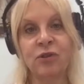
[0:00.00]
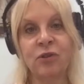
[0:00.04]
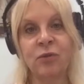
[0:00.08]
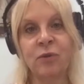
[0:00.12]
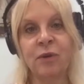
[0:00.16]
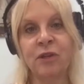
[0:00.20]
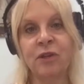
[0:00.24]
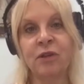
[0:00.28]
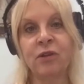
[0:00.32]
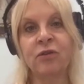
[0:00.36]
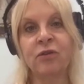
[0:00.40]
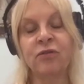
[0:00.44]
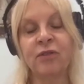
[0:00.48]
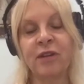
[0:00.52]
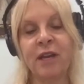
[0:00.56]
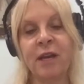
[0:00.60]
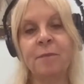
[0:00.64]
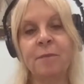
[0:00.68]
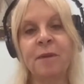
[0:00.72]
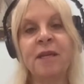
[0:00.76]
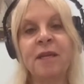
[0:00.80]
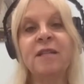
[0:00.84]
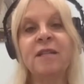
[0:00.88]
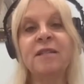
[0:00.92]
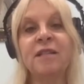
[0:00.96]
you'll create
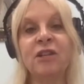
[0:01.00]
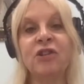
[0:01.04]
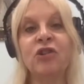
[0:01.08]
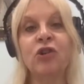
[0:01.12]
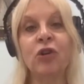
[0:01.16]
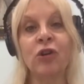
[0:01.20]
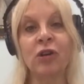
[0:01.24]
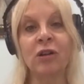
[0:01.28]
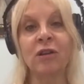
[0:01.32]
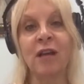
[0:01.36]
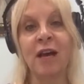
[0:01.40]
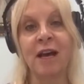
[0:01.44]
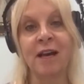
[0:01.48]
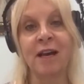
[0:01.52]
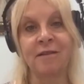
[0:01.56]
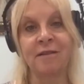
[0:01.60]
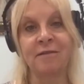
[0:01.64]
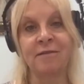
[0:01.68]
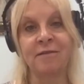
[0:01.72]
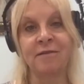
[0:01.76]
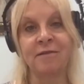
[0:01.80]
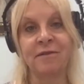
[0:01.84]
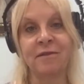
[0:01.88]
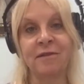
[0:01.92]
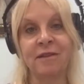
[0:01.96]
peace in your
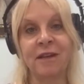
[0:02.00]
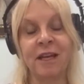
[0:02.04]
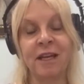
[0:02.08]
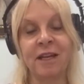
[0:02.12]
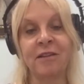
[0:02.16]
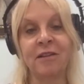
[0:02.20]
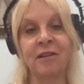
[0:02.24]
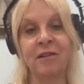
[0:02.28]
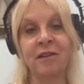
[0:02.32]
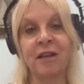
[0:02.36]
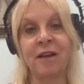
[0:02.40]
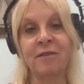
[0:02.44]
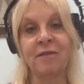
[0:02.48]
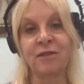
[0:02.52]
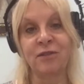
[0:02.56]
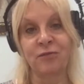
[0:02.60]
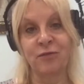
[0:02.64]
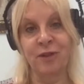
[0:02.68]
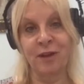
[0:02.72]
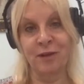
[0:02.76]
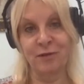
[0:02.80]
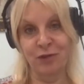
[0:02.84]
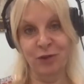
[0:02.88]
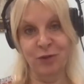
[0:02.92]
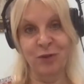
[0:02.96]
life and in the lives
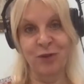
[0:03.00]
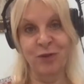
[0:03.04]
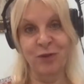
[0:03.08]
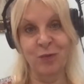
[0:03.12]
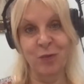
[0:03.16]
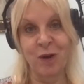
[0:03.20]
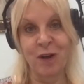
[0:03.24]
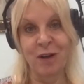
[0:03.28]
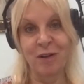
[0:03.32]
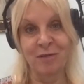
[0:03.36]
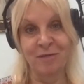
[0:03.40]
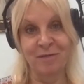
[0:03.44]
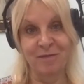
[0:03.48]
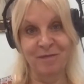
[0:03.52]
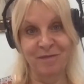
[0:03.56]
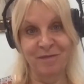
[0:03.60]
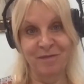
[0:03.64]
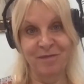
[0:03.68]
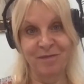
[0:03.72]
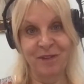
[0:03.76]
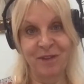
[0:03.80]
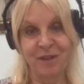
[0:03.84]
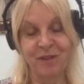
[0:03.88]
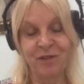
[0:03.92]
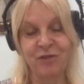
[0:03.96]
around you as well.
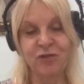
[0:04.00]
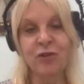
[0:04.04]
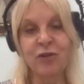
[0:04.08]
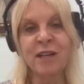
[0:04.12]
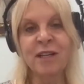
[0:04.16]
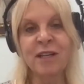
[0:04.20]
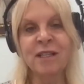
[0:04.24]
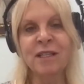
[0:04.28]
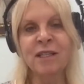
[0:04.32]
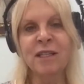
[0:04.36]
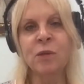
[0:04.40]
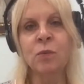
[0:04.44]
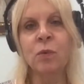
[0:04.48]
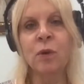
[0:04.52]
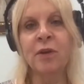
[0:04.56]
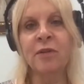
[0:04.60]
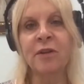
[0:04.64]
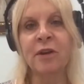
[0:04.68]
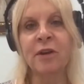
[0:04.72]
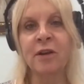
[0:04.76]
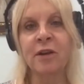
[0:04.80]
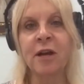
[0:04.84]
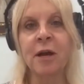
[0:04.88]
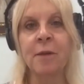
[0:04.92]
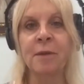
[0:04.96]
Try to see where they're
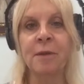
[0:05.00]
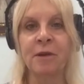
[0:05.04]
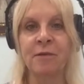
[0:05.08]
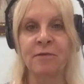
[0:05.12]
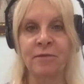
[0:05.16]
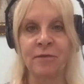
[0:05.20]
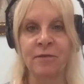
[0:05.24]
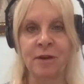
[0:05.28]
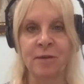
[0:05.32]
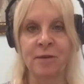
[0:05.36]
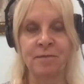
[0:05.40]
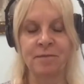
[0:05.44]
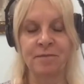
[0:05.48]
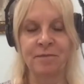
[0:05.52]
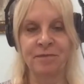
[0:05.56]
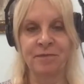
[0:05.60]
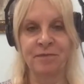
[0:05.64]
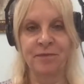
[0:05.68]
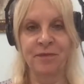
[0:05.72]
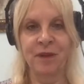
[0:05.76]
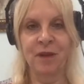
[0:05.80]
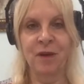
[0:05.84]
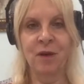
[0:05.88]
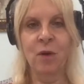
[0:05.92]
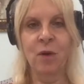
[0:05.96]
coming from.
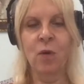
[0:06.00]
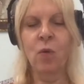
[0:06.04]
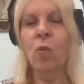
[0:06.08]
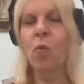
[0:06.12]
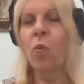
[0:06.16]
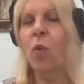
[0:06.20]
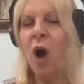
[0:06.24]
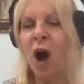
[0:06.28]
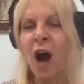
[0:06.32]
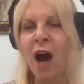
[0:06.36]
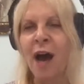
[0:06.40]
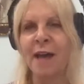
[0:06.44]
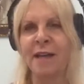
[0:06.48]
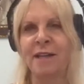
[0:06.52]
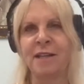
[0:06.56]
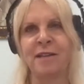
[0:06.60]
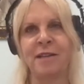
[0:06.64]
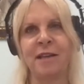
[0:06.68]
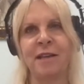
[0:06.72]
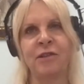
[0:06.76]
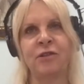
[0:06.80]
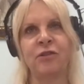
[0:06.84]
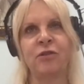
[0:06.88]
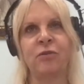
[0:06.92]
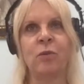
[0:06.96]
Why do they
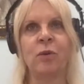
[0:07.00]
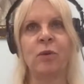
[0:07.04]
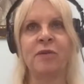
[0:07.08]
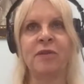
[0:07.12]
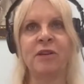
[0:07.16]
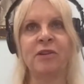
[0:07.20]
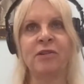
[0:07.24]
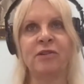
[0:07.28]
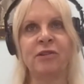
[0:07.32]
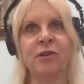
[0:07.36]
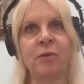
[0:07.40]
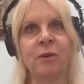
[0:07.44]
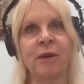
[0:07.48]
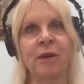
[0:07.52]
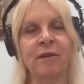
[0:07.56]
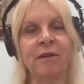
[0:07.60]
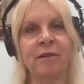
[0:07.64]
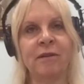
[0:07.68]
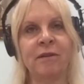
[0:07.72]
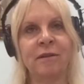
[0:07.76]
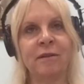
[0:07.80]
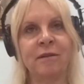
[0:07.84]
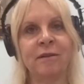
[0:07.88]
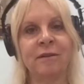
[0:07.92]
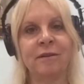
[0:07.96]
do what they're doing?
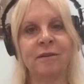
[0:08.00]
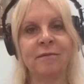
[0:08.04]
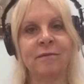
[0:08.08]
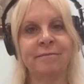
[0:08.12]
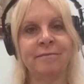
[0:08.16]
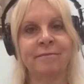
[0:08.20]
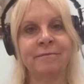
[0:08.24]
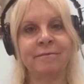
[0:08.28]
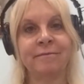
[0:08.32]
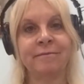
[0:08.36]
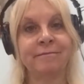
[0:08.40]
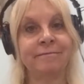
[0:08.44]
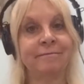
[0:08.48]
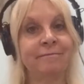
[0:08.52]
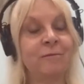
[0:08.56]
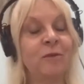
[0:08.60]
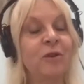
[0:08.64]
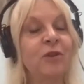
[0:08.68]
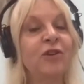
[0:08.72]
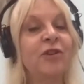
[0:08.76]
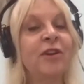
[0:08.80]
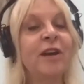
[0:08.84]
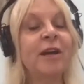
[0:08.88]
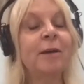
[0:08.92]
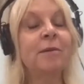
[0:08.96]
When
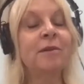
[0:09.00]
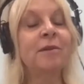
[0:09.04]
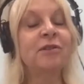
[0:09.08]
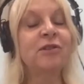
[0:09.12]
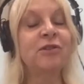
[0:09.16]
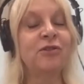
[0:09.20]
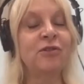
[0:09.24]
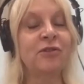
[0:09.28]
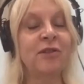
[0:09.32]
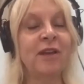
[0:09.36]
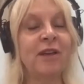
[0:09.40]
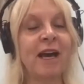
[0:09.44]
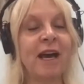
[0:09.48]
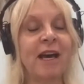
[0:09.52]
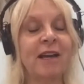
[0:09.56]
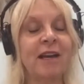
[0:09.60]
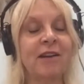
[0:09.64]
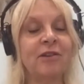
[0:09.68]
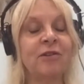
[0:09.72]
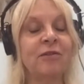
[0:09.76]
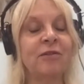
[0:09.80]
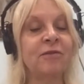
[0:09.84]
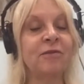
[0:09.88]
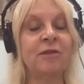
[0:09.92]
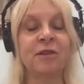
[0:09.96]
you're able to do that,
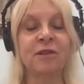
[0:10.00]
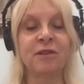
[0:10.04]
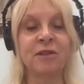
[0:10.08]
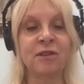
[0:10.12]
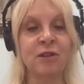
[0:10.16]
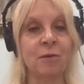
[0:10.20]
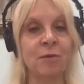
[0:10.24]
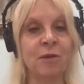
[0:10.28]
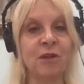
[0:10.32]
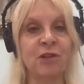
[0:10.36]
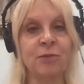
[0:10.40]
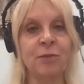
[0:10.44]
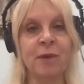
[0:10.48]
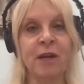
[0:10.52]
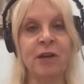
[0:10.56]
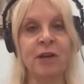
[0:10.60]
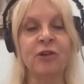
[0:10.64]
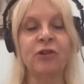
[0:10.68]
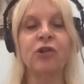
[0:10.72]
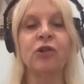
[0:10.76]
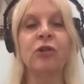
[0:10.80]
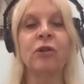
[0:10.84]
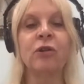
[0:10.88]
you'll feel so much better, and you'll